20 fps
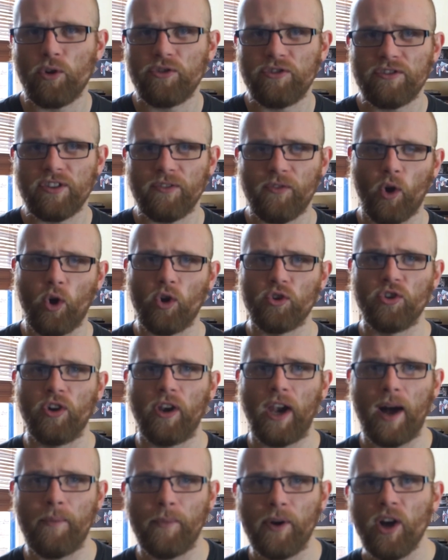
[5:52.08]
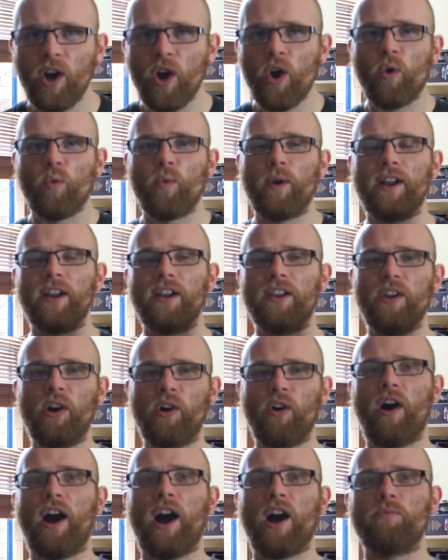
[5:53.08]
watchers of Audio Llama will
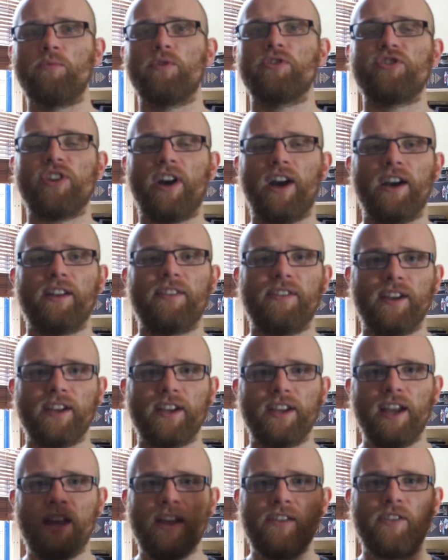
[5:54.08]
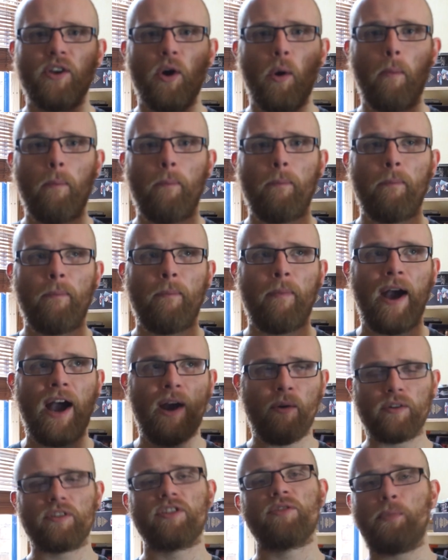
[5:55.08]
know how much I think that
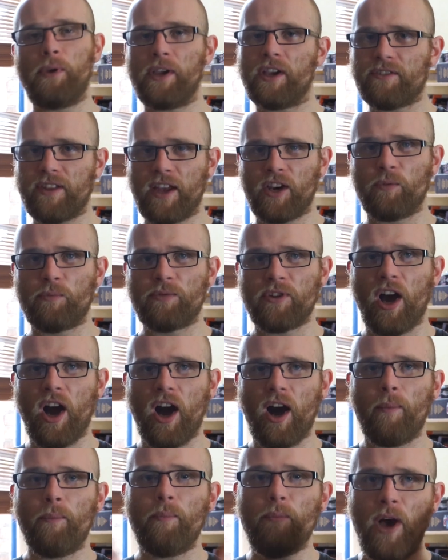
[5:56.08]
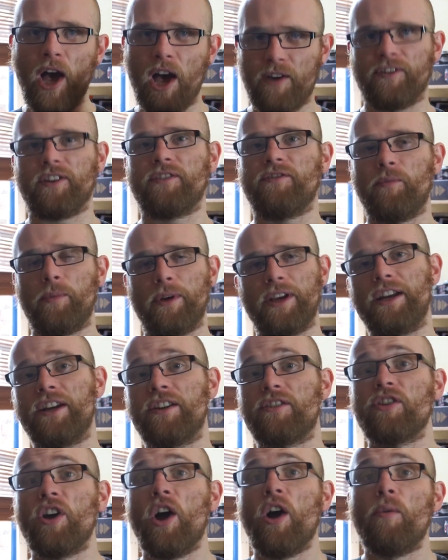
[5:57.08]
powered speaker setups are perfect for
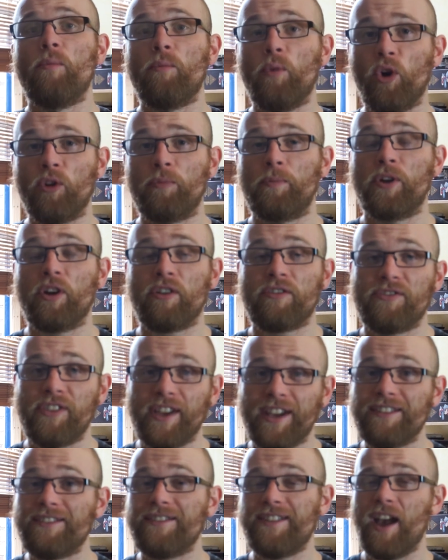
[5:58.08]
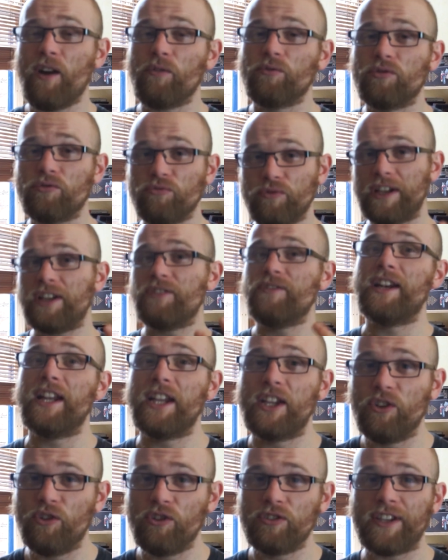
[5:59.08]
beginners, both because they can sound really, really
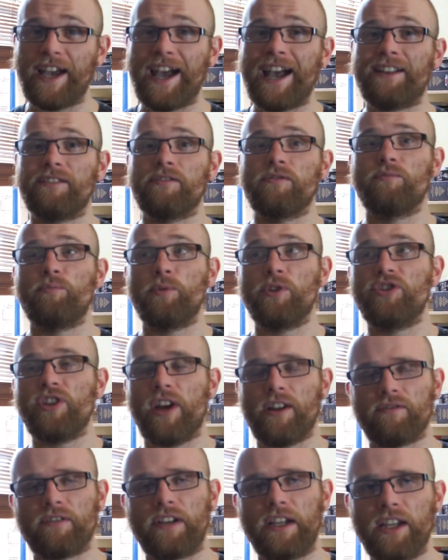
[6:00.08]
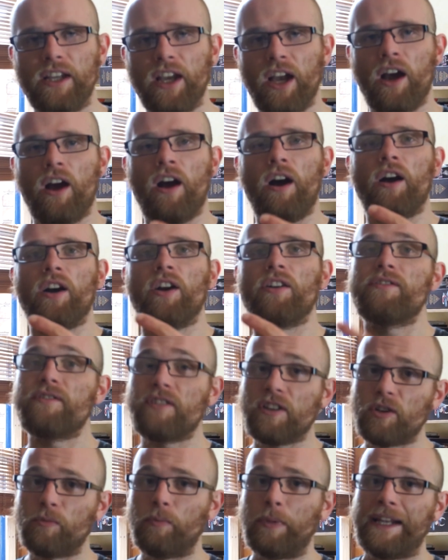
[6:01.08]
good and be generally
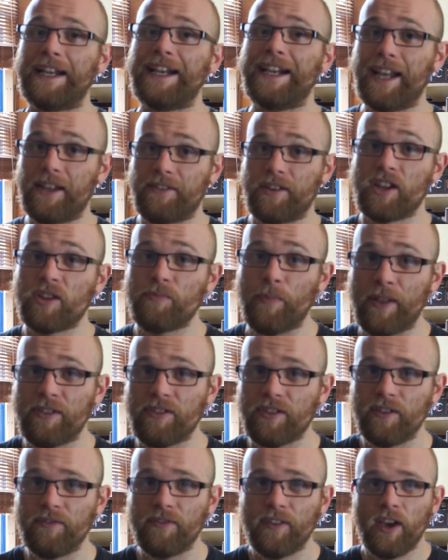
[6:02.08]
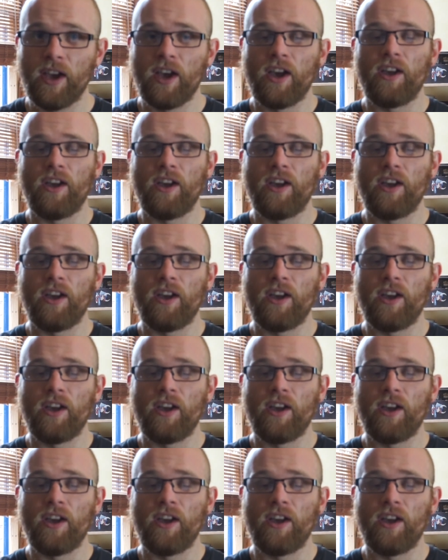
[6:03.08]
considerably less expensive